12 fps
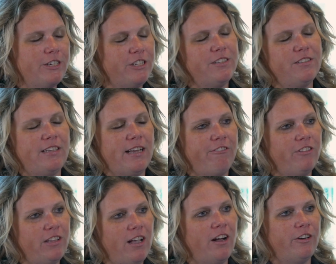She is
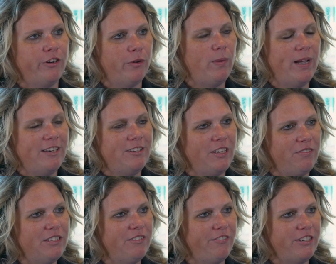definitely on her way to
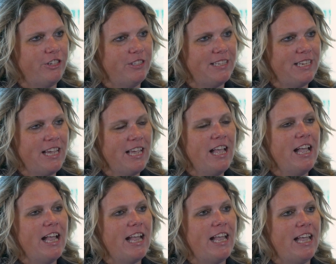self-sufficiency
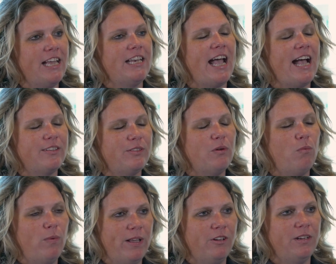and has the
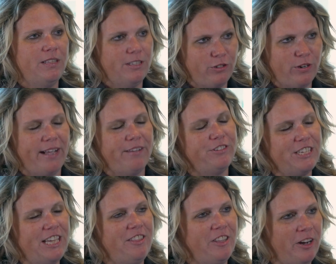will and the drive
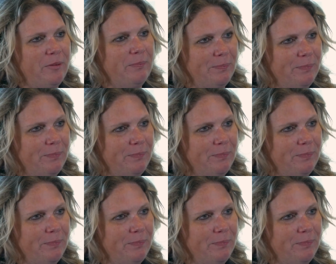to get there.